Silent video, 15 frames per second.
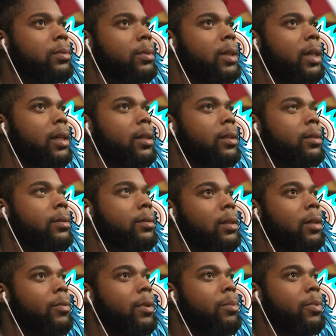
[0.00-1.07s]
okay,
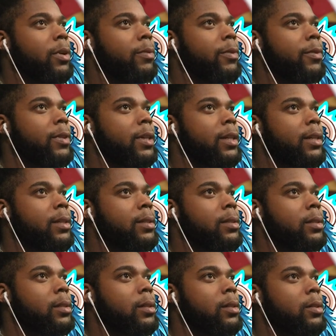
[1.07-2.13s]
can we preview these?
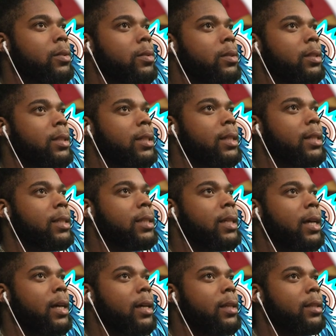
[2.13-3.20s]
Oh, look at
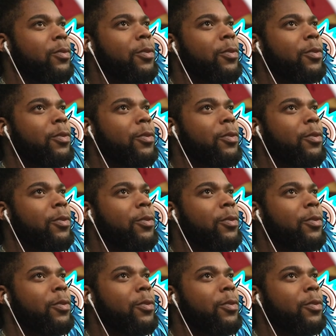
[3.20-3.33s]
that.